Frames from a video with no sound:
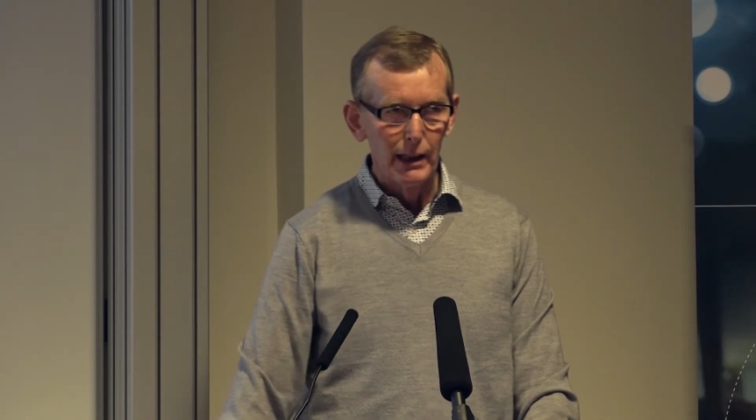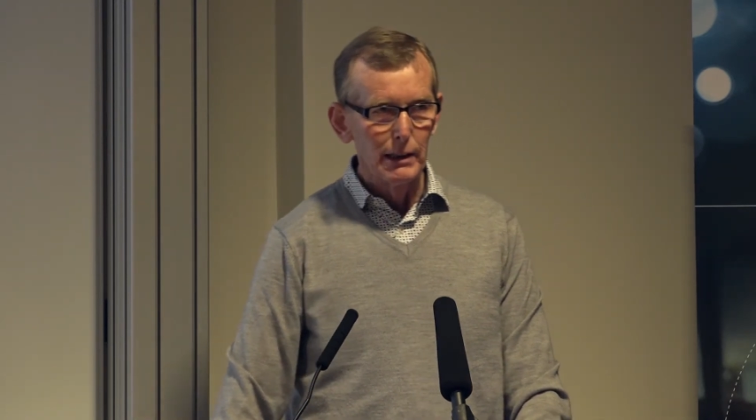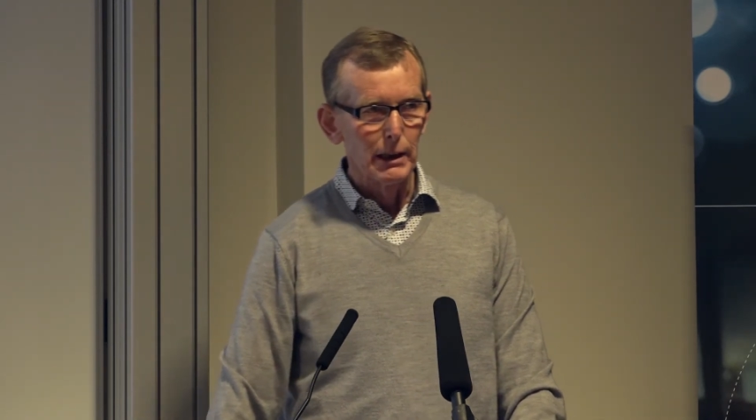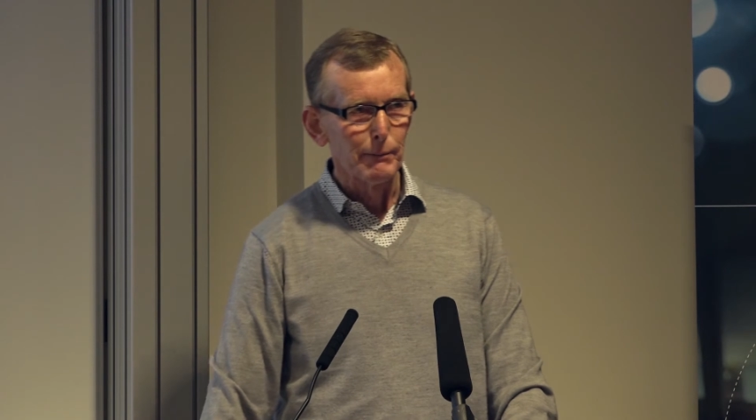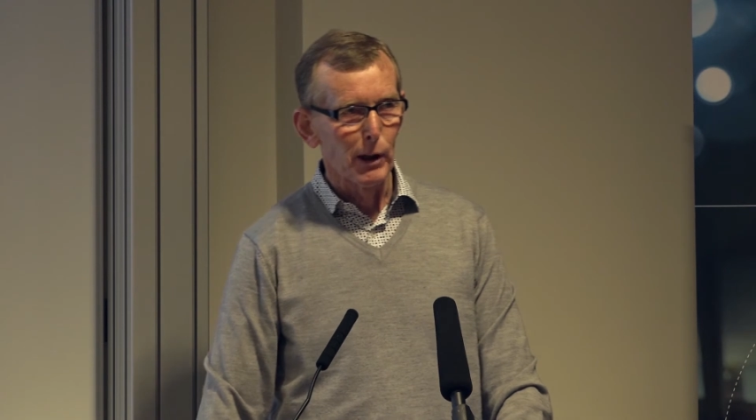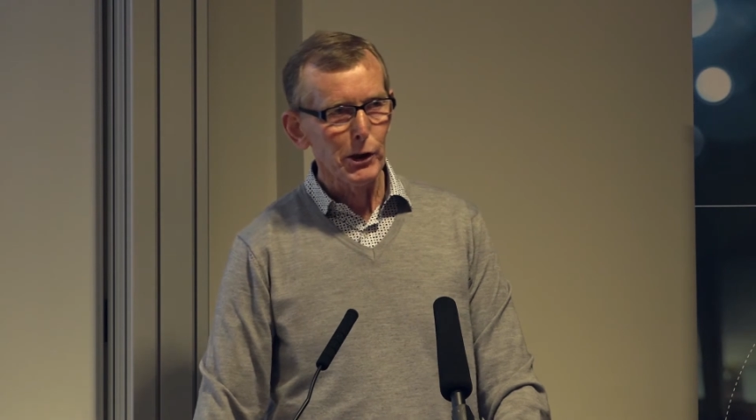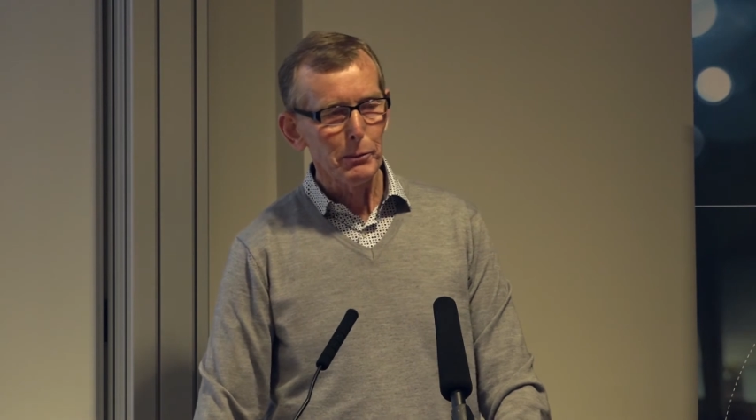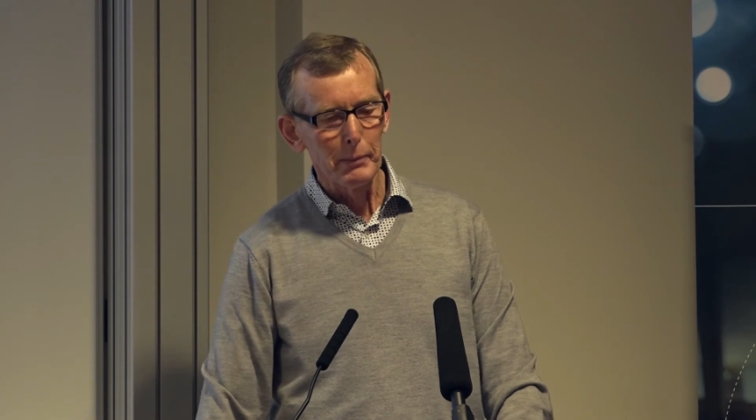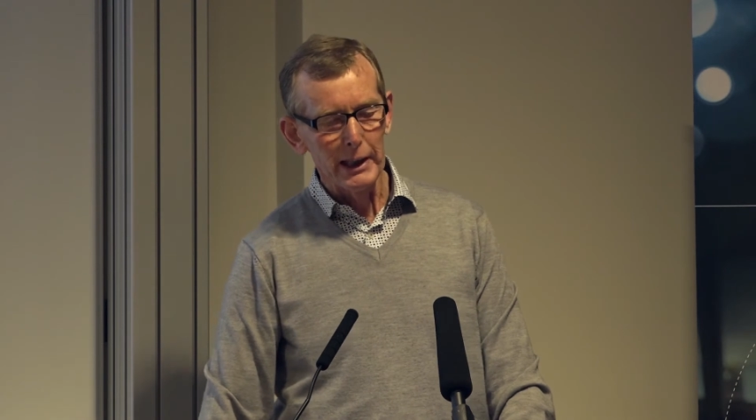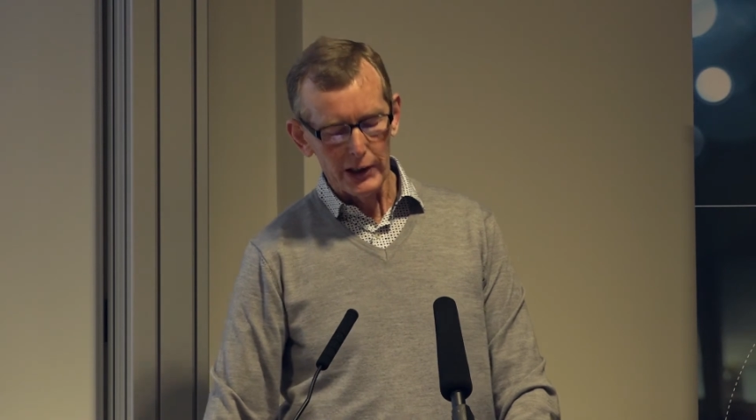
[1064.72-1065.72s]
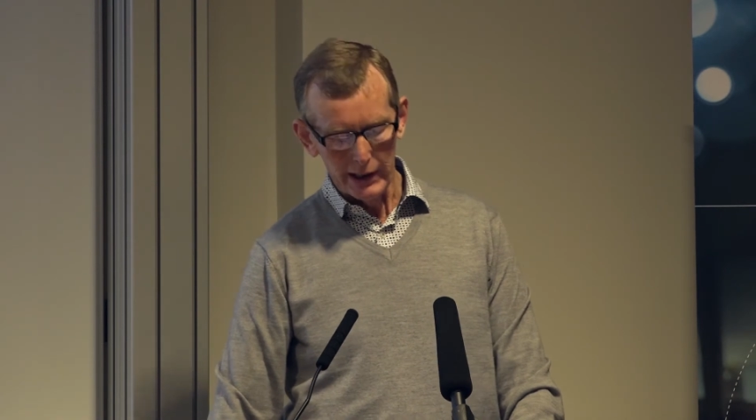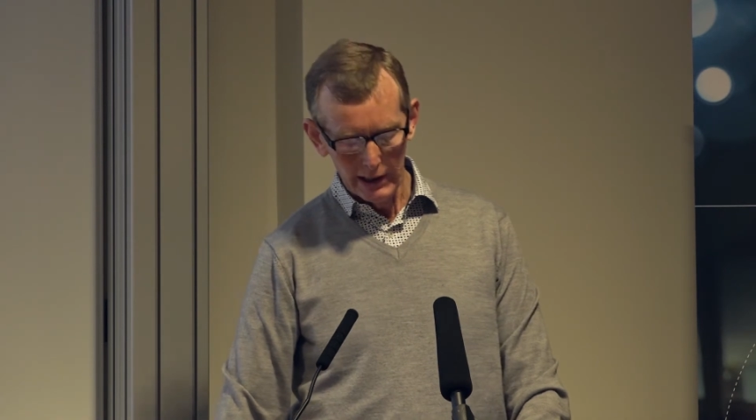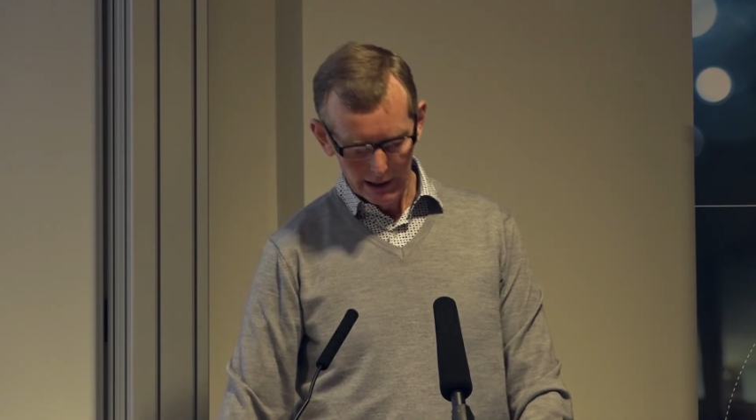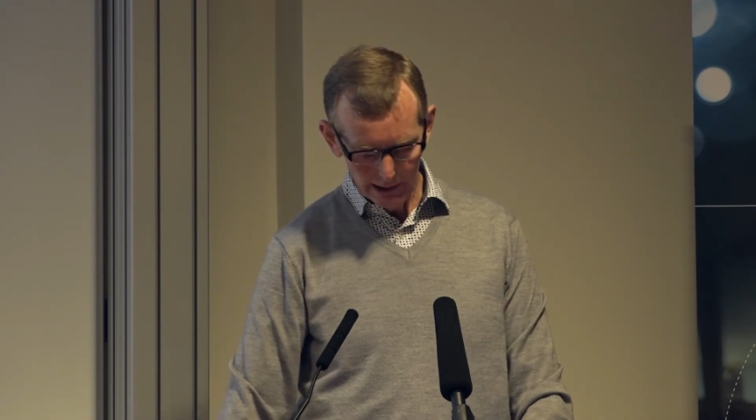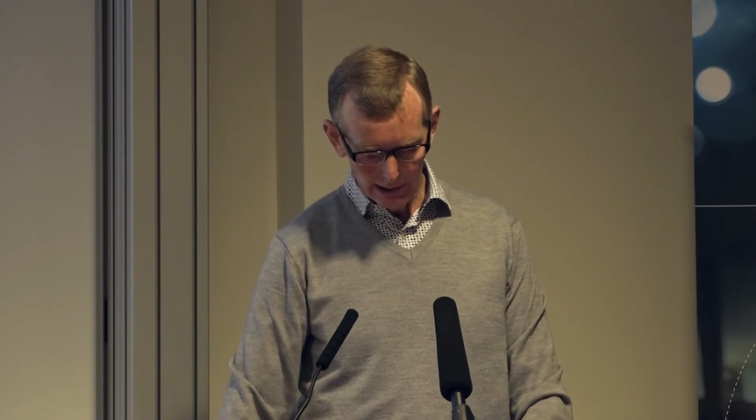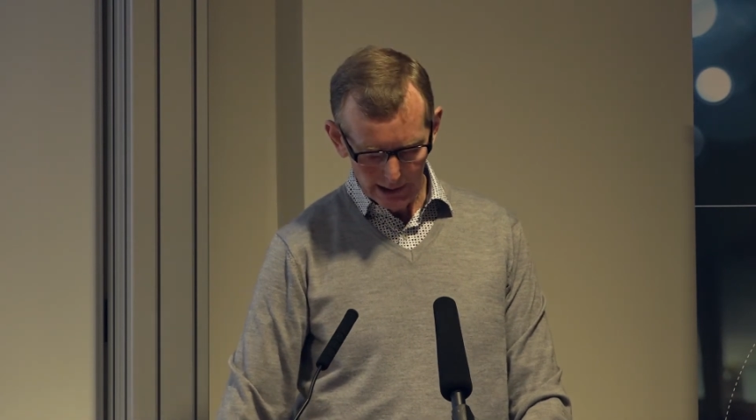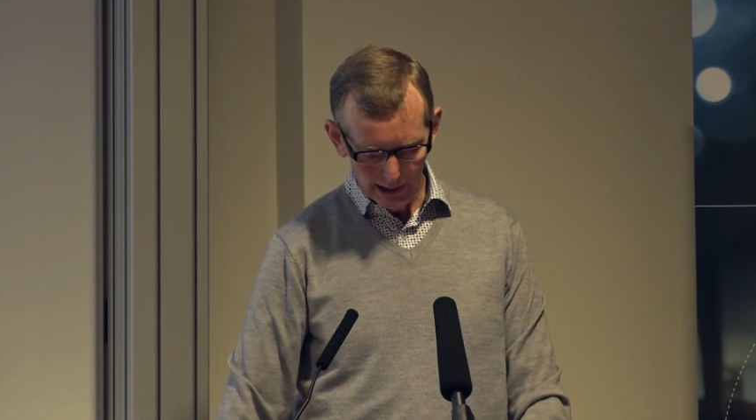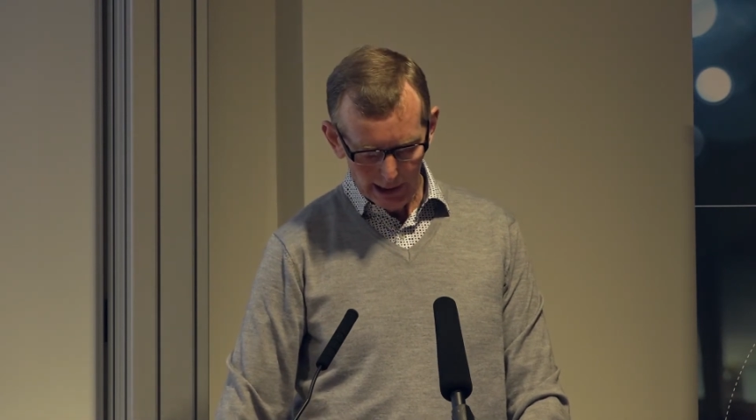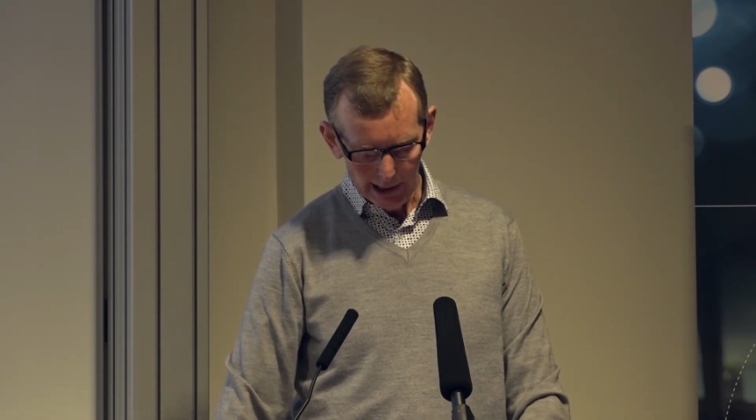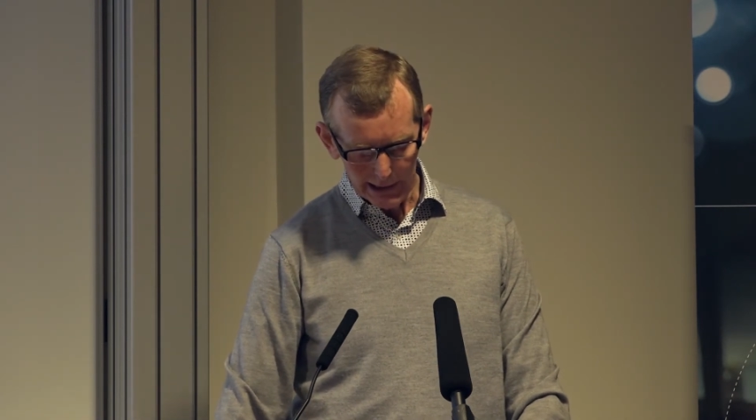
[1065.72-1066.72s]
The first meeting,
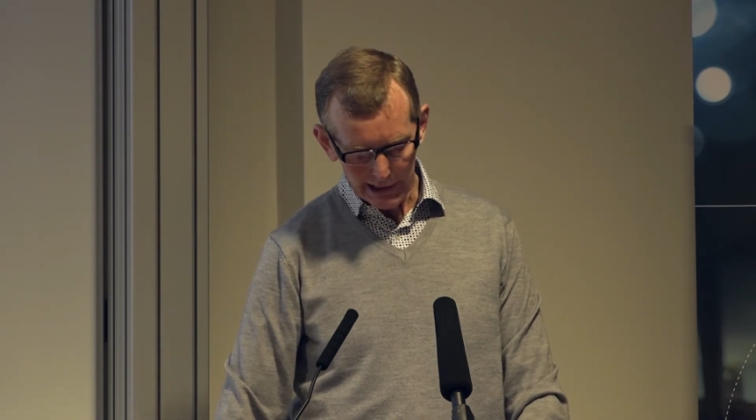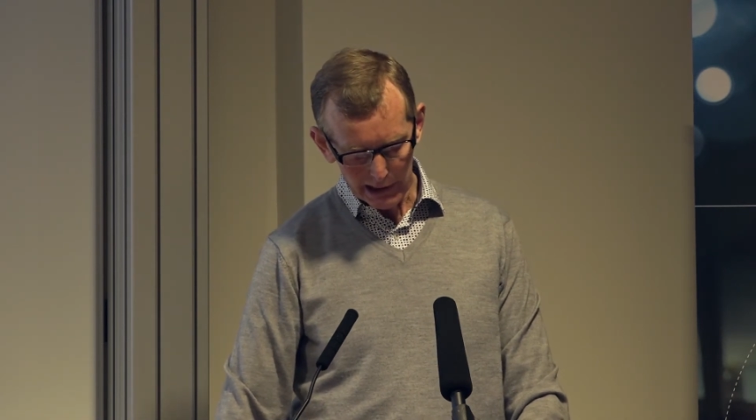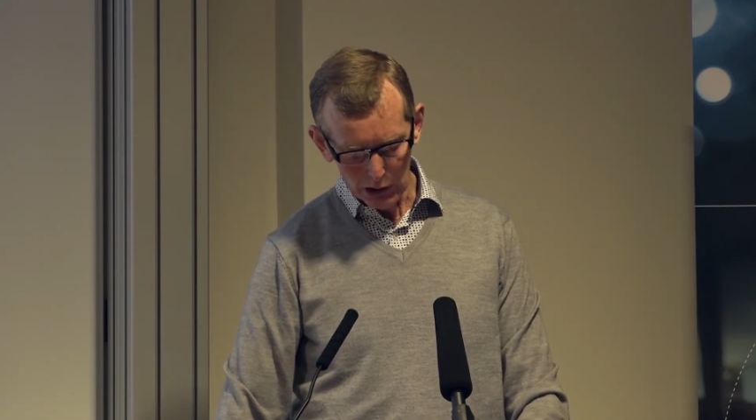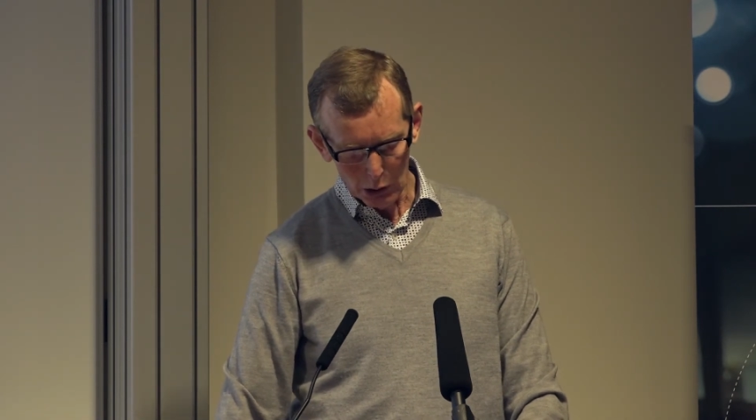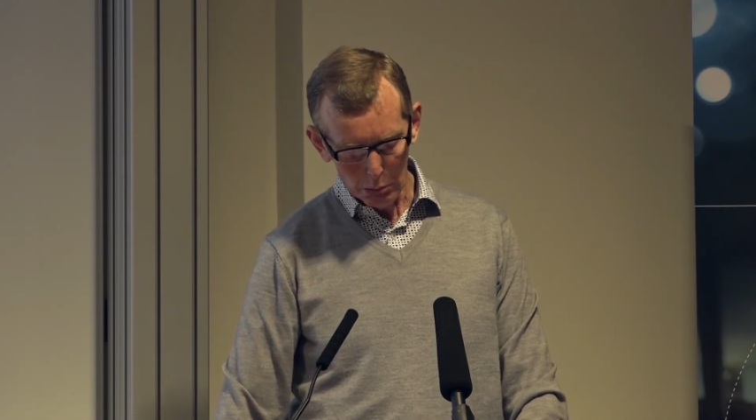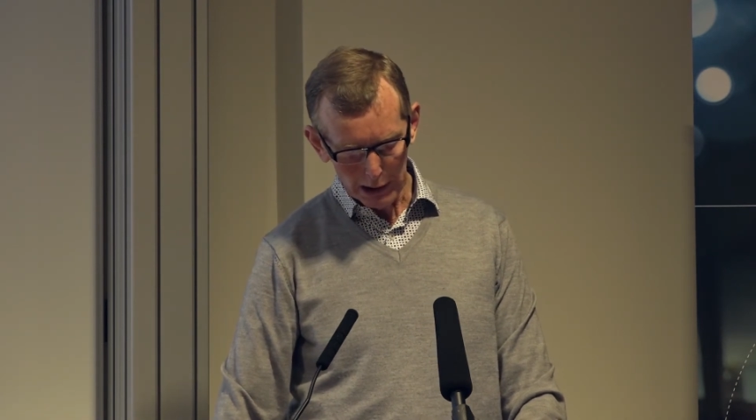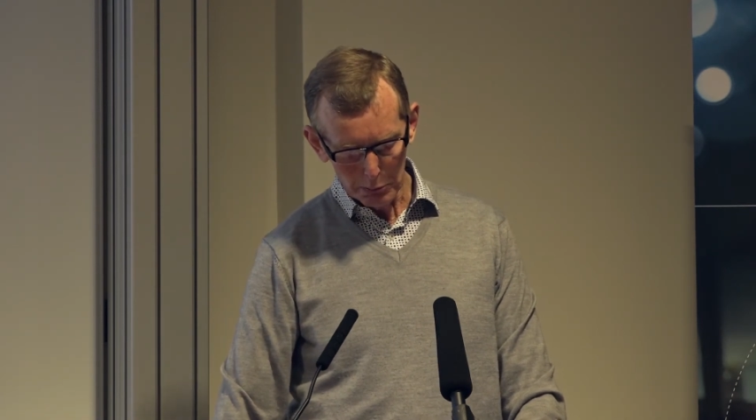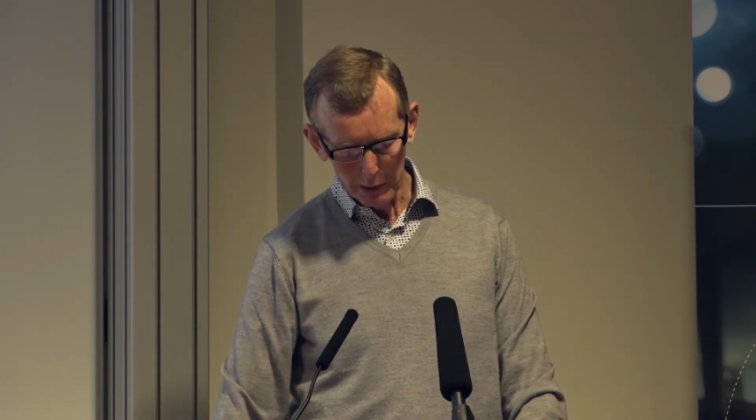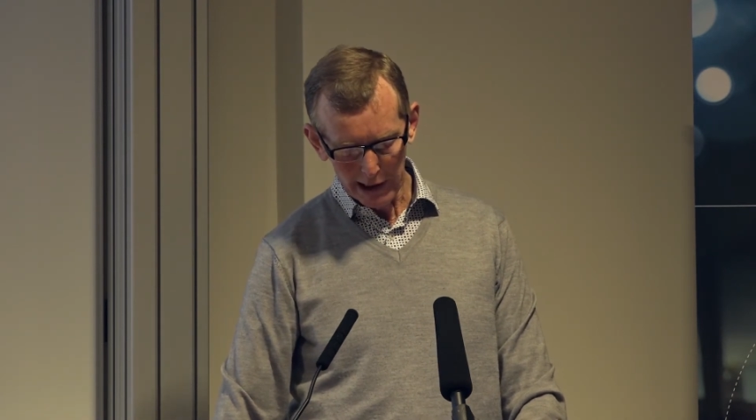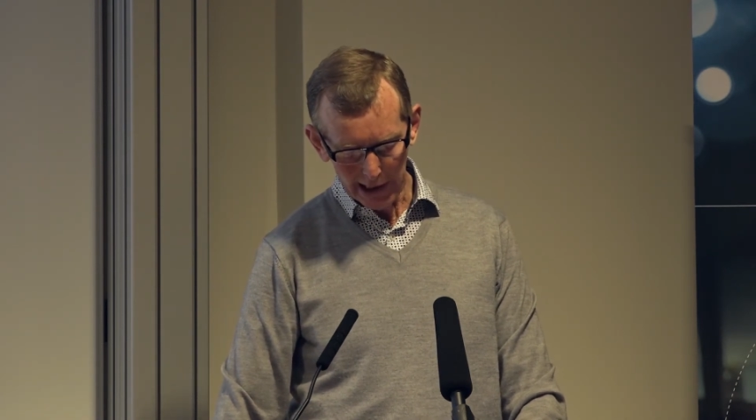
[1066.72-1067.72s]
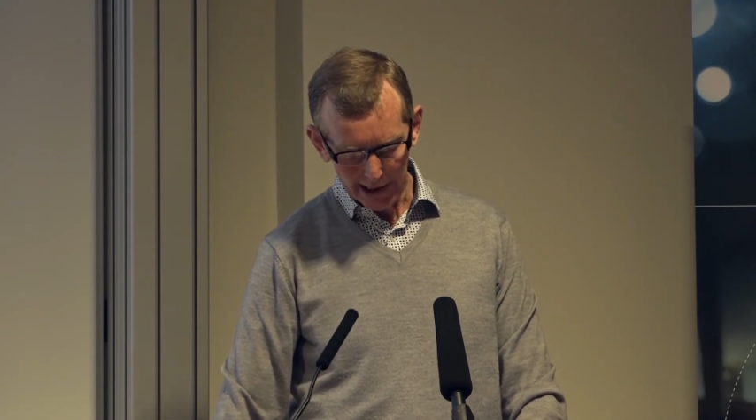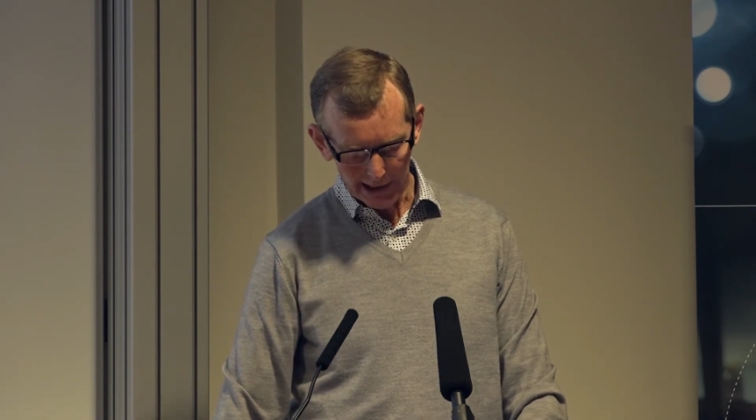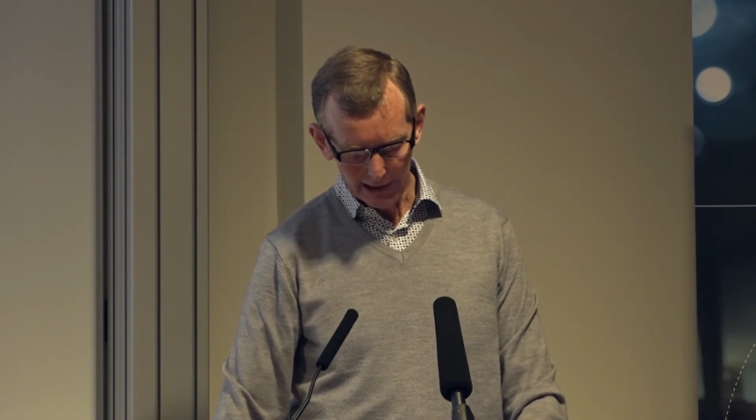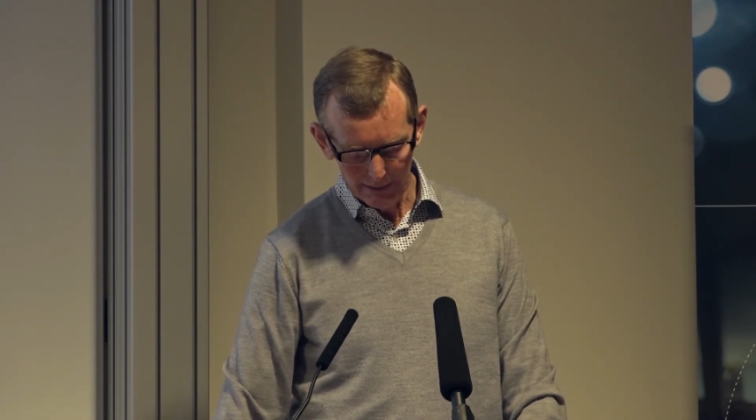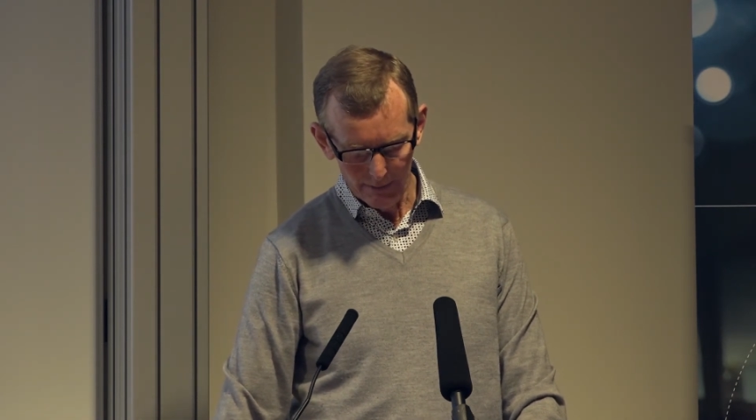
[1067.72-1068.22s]
I didn't know what we'd like.